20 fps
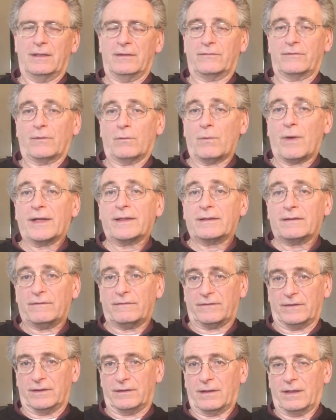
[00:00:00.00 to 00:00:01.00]
So what
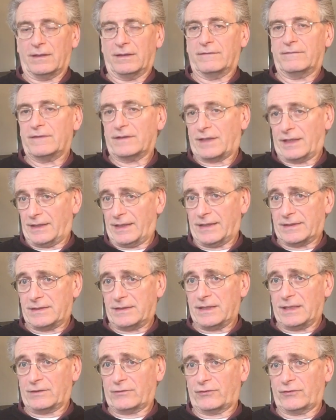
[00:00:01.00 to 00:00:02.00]
is it? Is it an
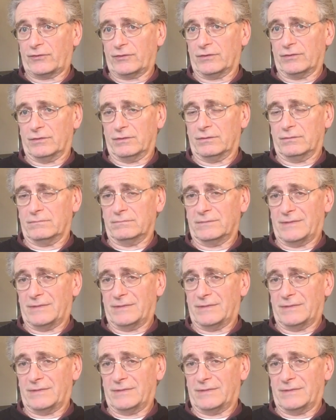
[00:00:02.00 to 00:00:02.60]
addiction?